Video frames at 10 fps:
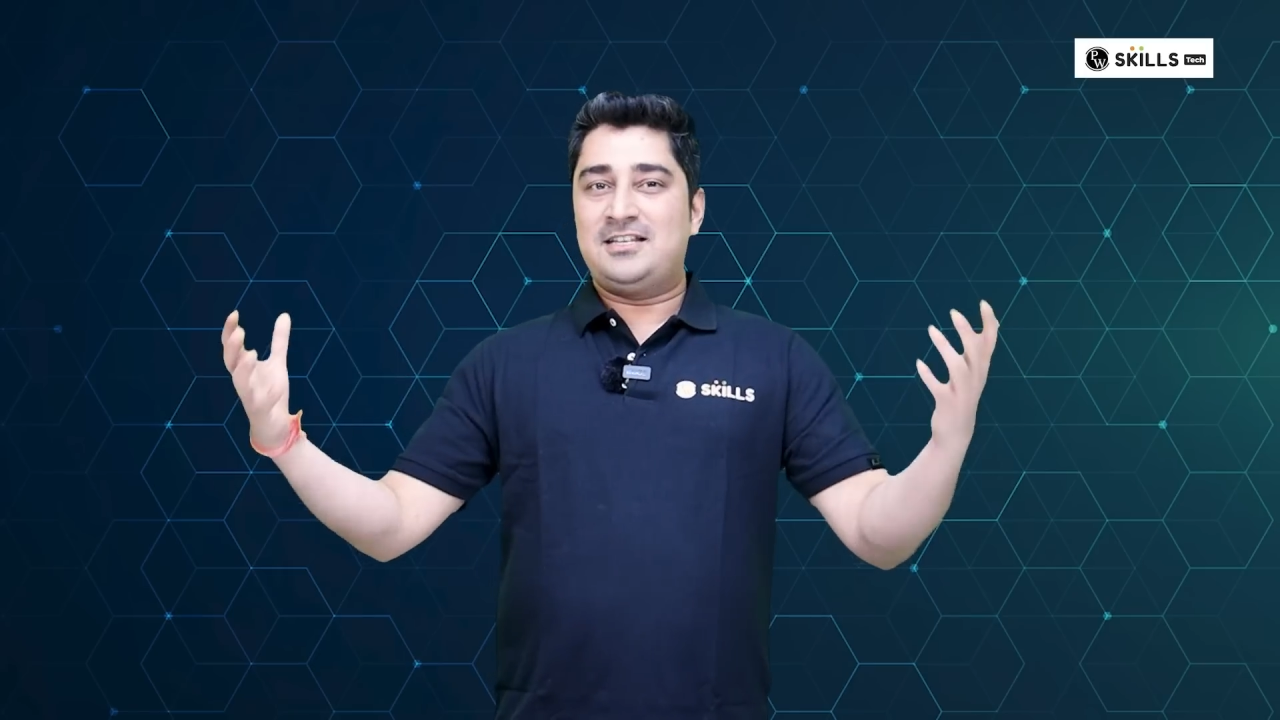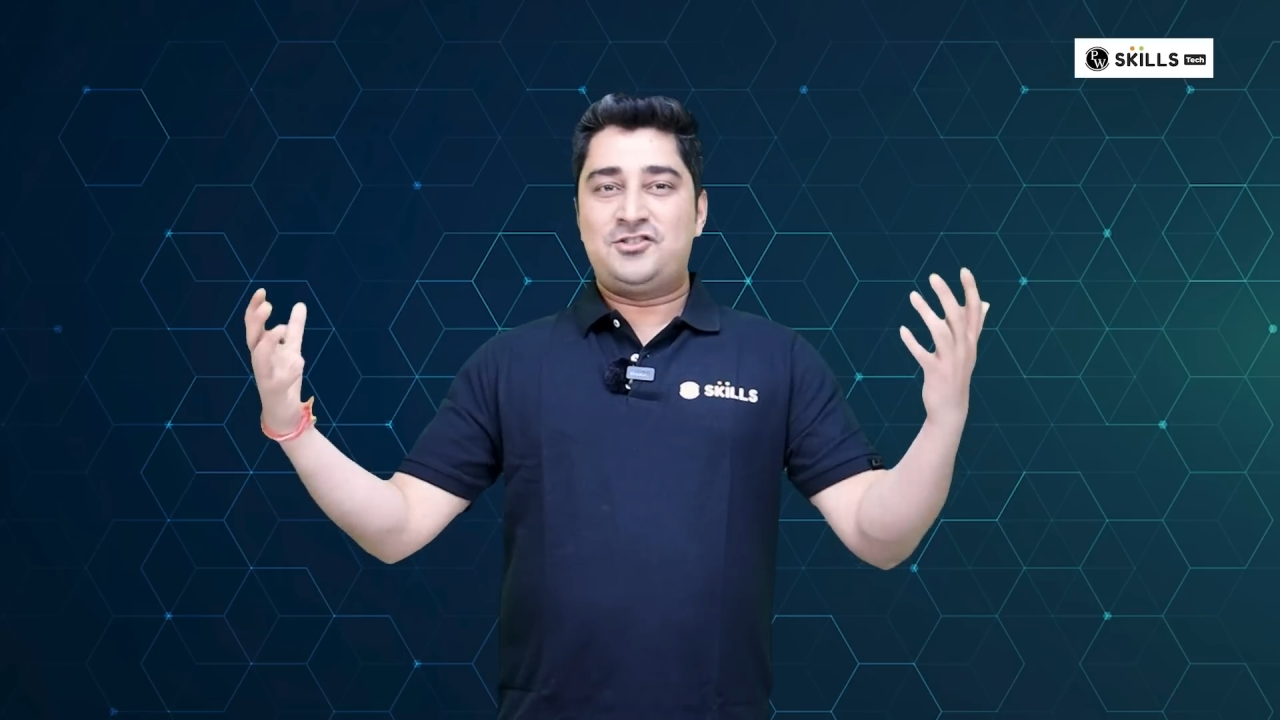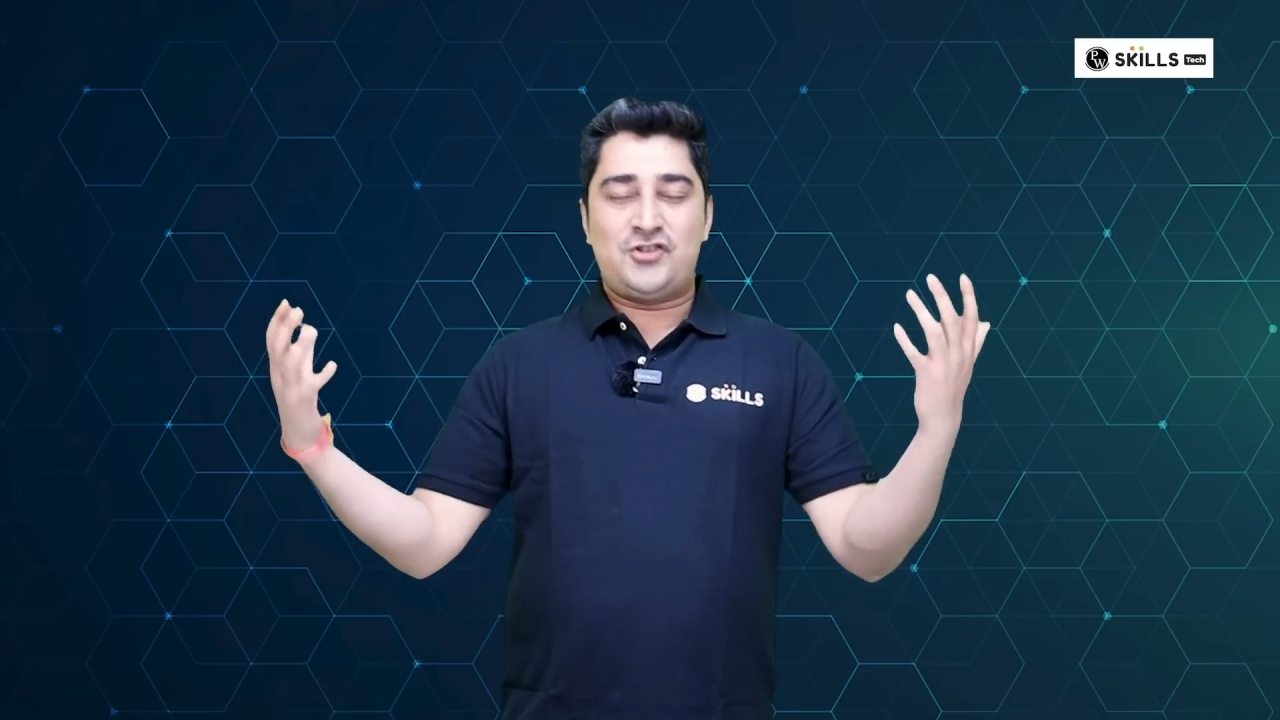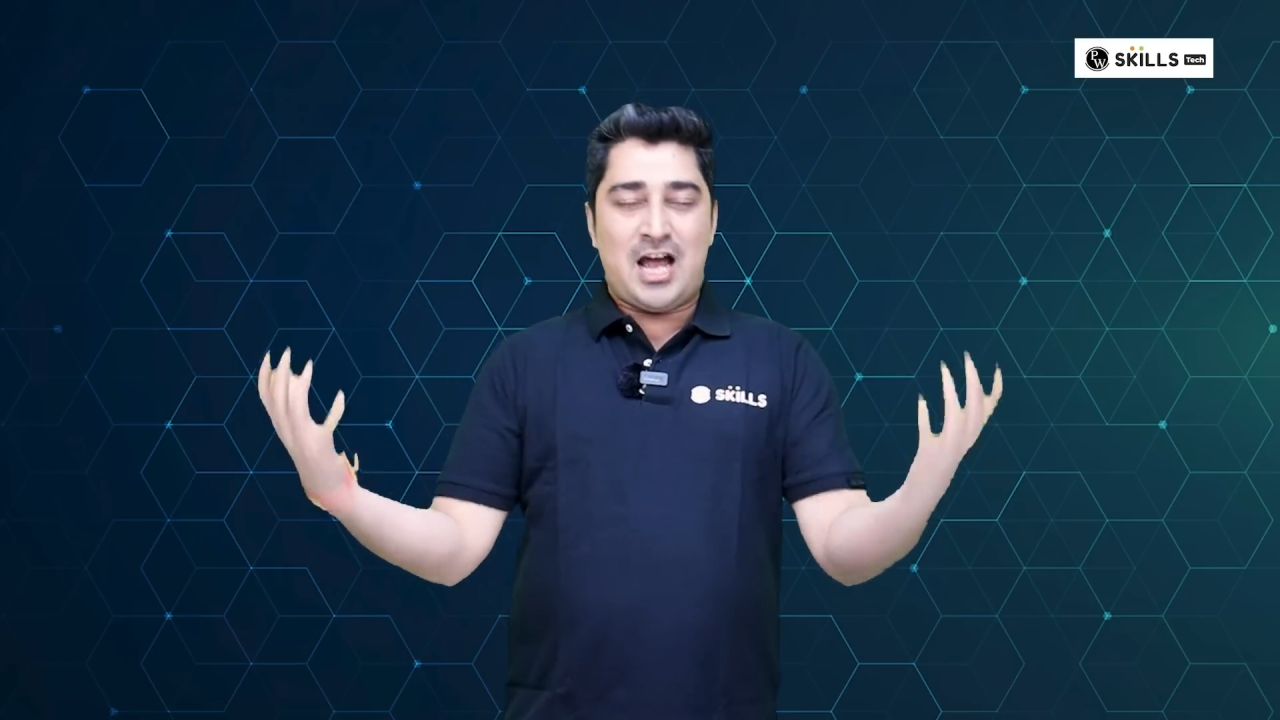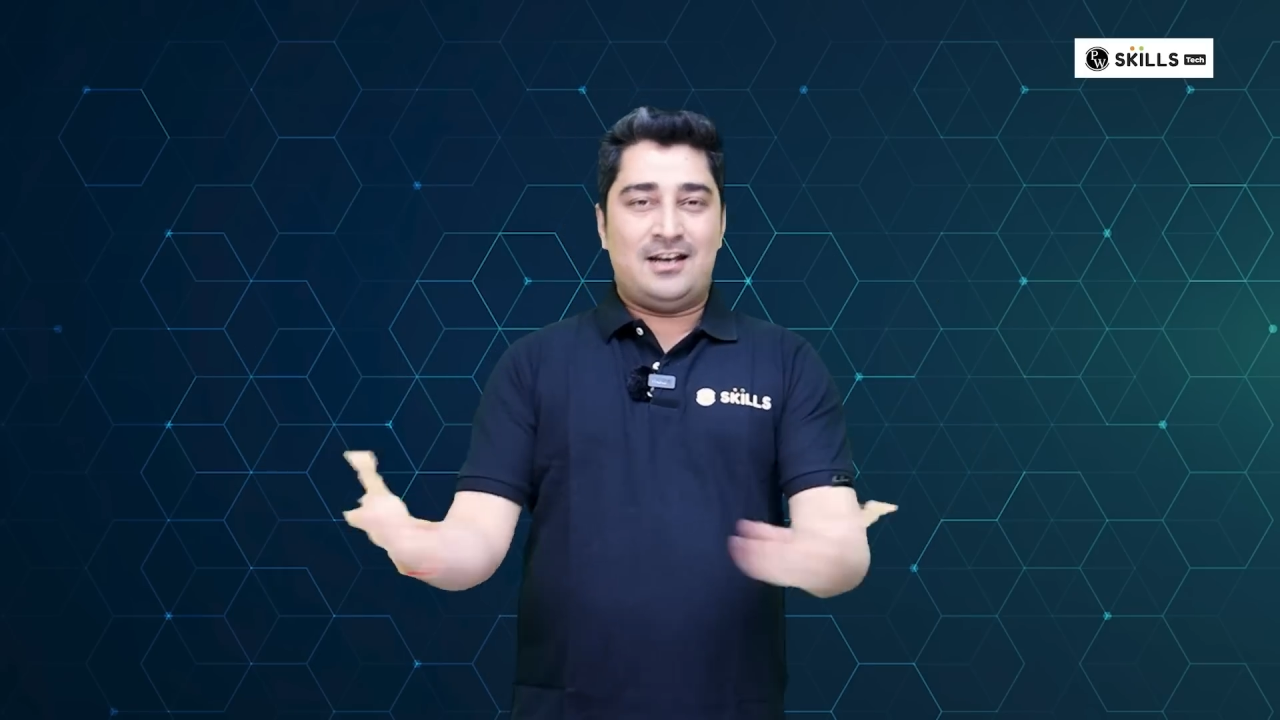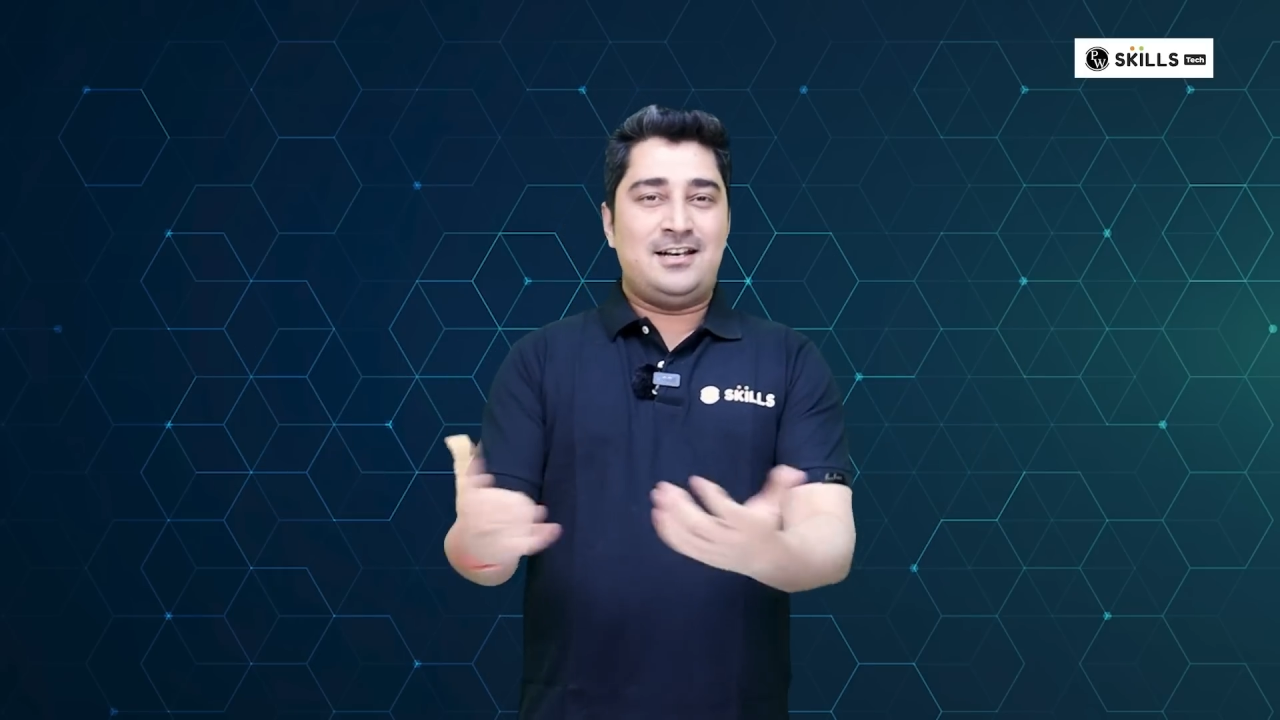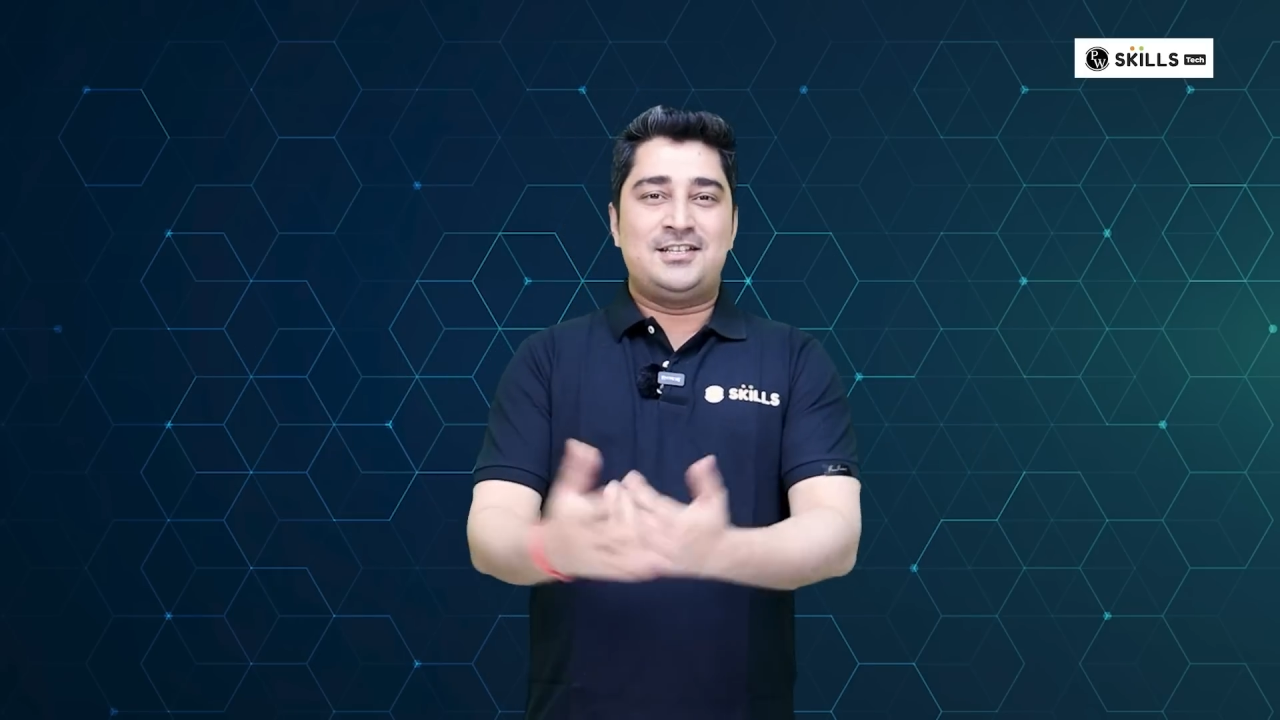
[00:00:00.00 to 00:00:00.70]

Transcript: this channel